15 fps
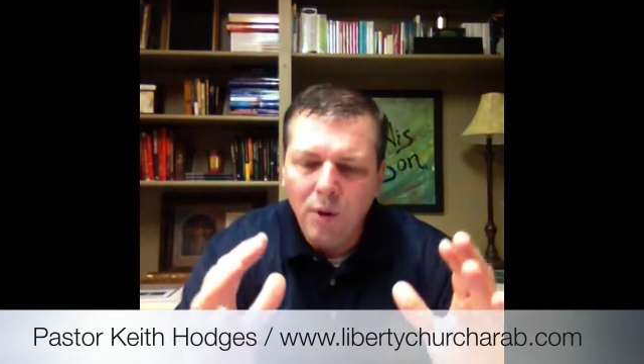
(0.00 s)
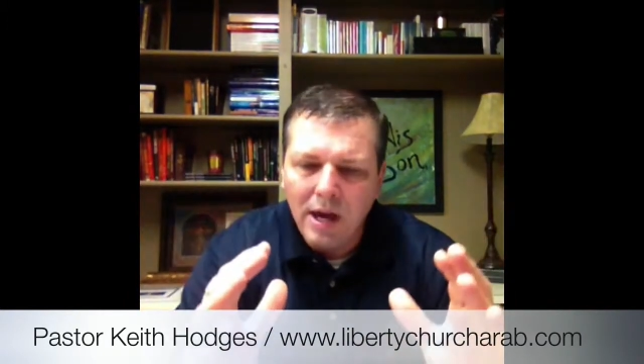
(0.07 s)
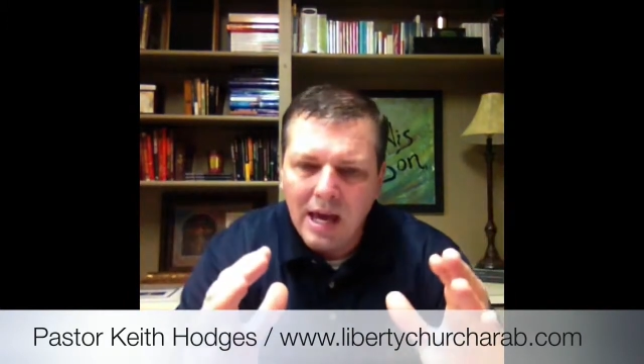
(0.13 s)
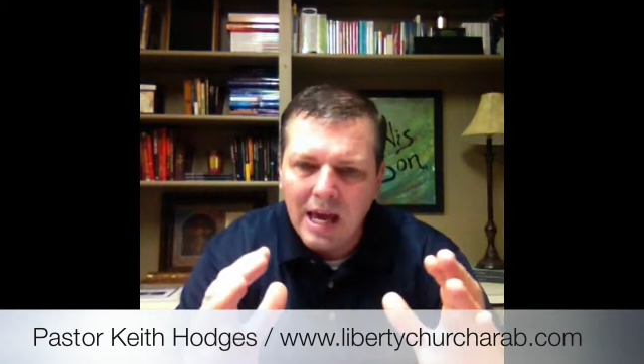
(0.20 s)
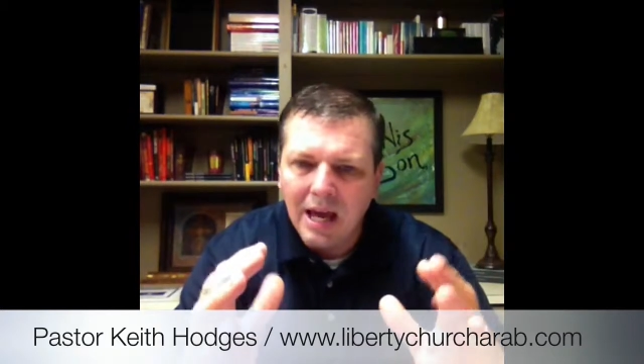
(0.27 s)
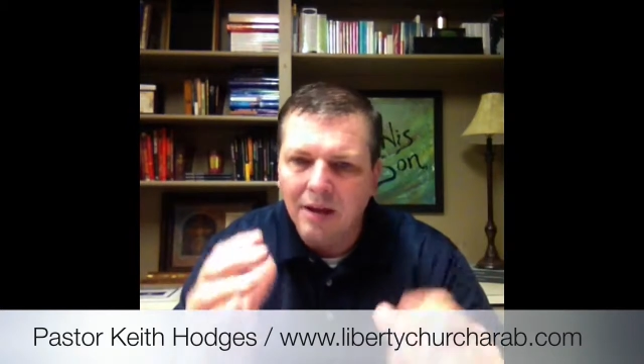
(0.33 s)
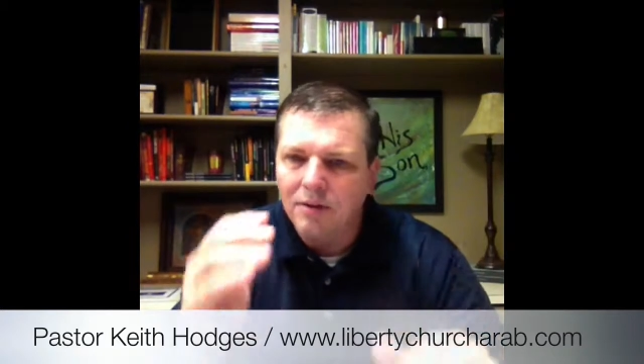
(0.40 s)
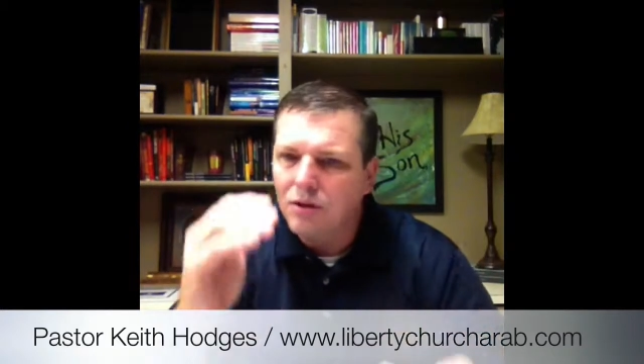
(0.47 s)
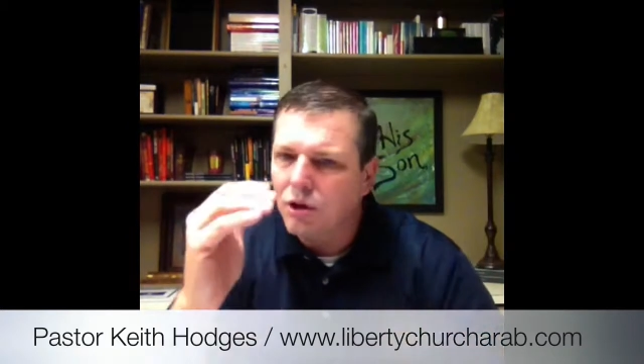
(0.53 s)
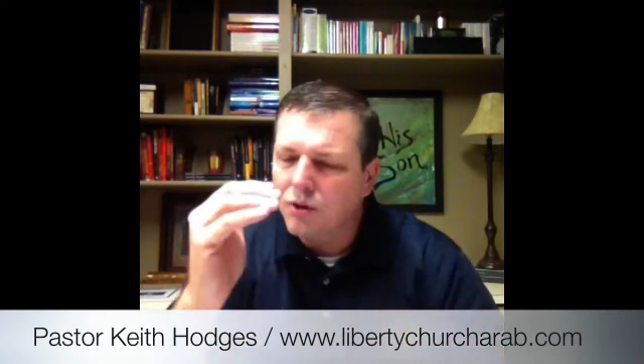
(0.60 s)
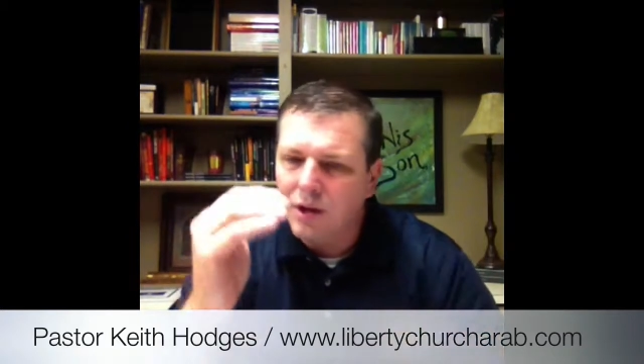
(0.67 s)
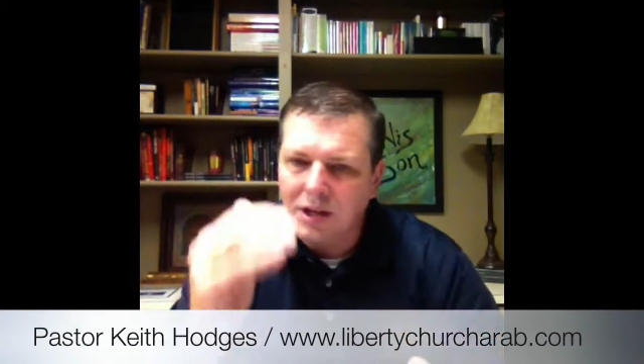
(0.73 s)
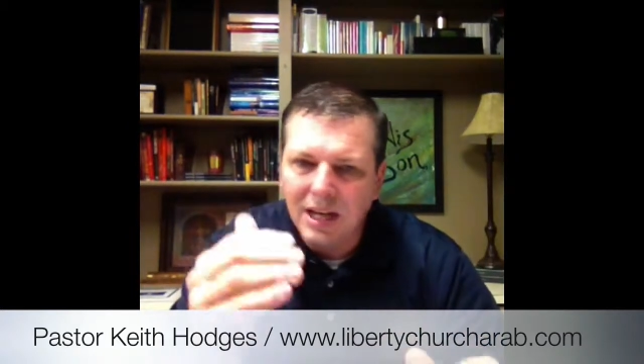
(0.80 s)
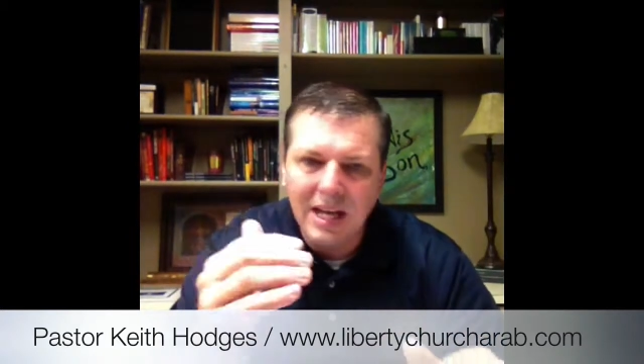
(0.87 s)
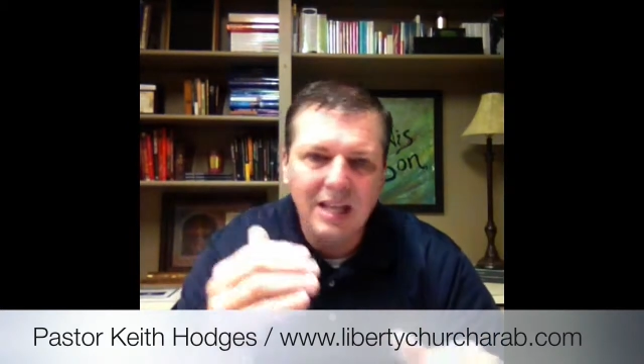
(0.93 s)
in to
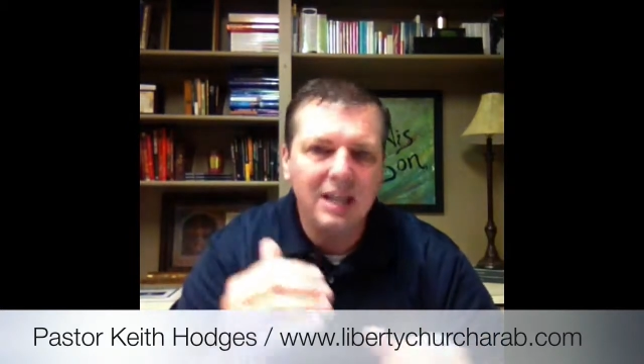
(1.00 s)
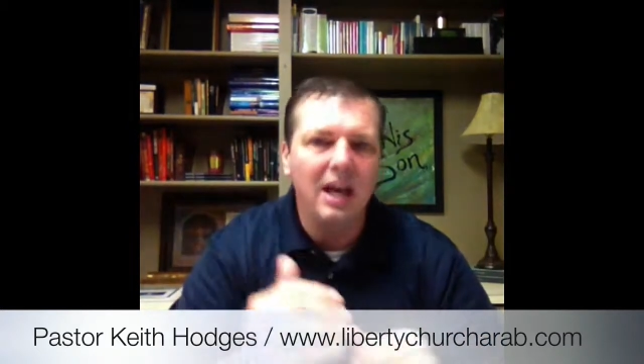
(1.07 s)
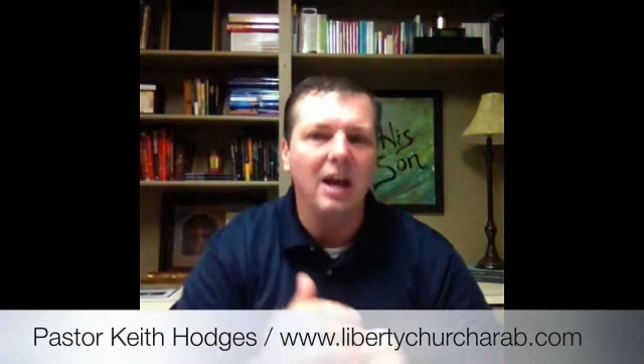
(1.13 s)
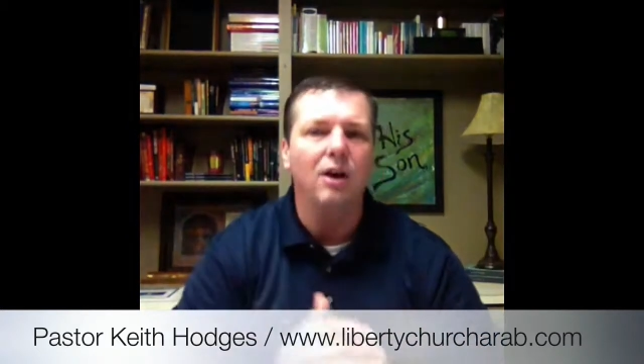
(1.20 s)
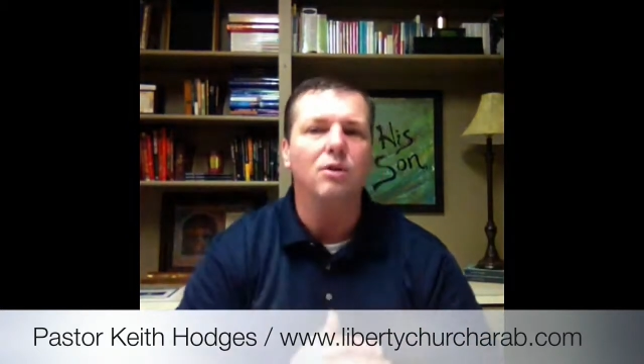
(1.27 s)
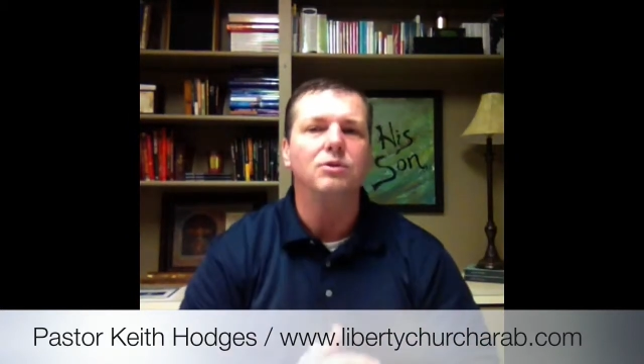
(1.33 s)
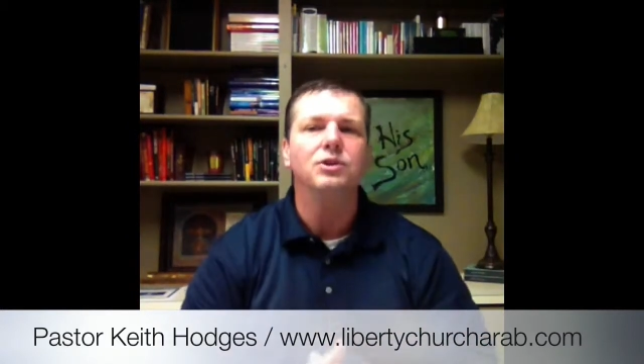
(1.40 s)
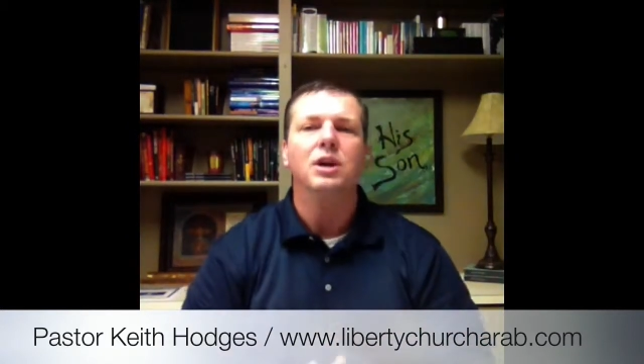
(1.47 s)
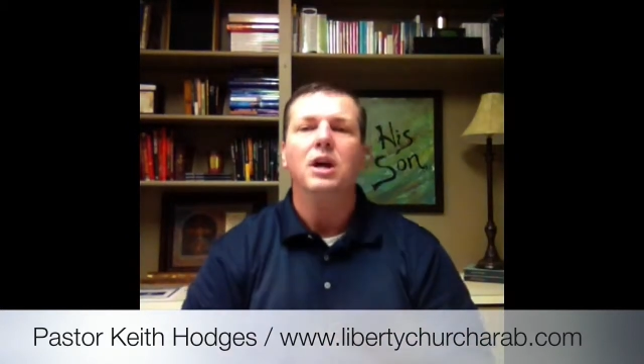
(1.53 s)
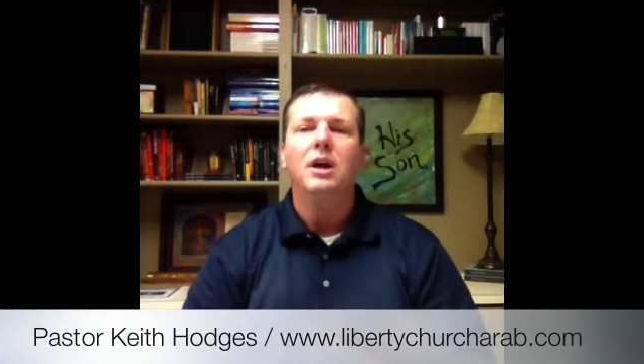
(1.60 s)
the details